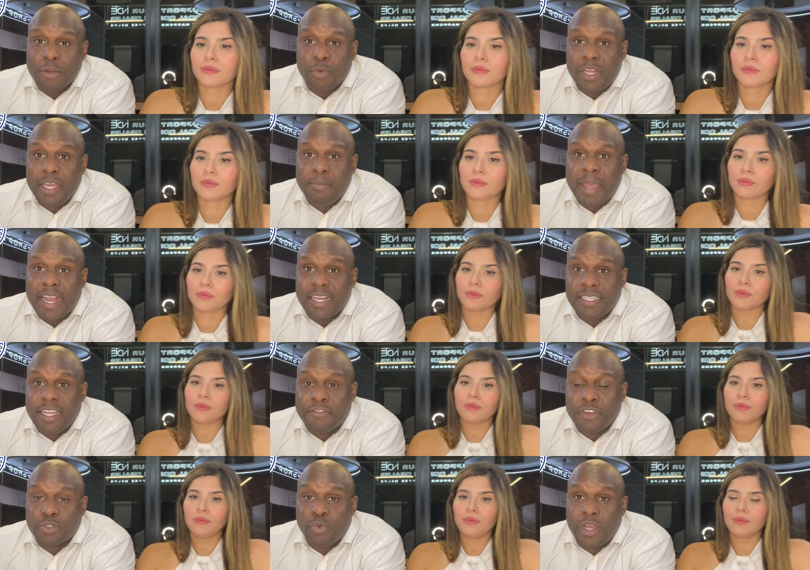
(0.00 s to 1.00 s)
Speaker 1: can really make a
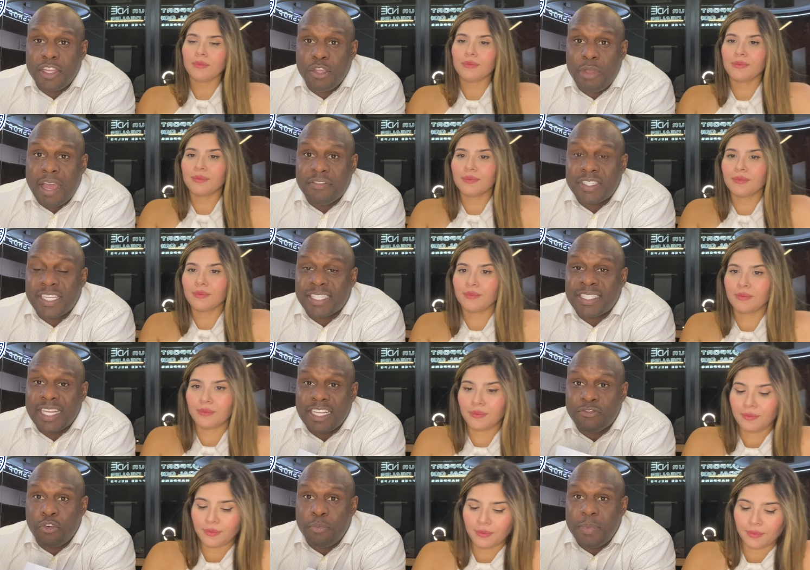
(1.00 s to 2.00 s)
difference whether you have a
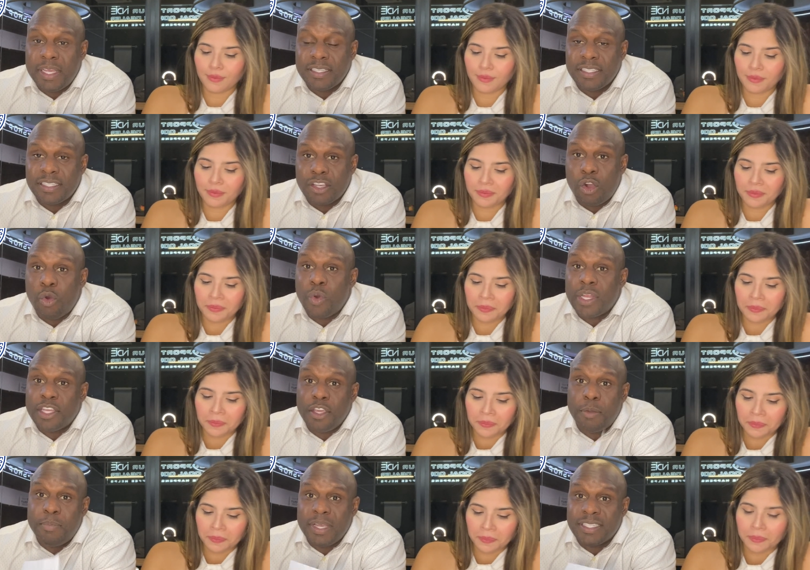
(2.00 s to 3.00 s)
successful business or whether your
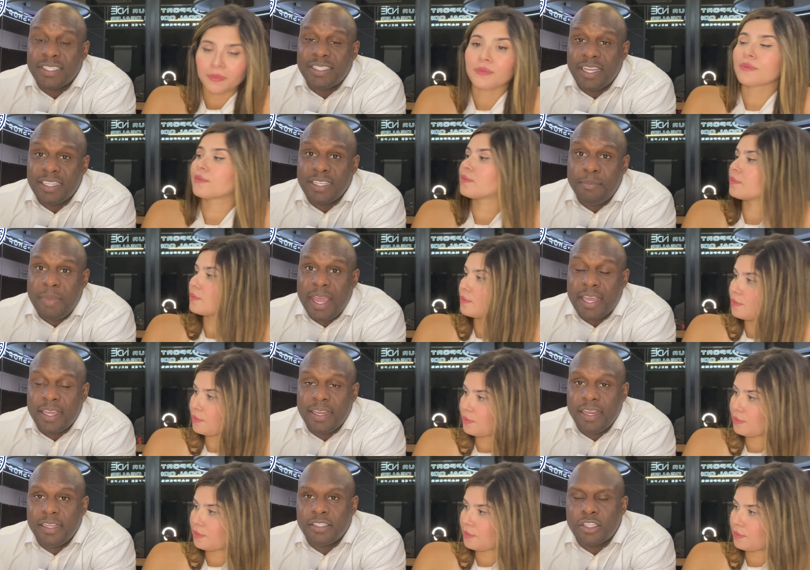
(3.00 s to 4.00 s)
business doesn't make it.
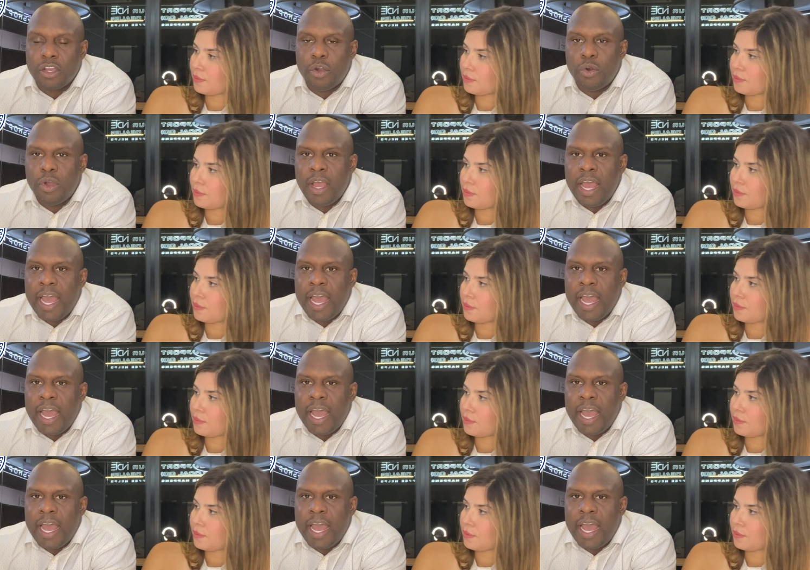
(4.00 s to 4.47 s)
And so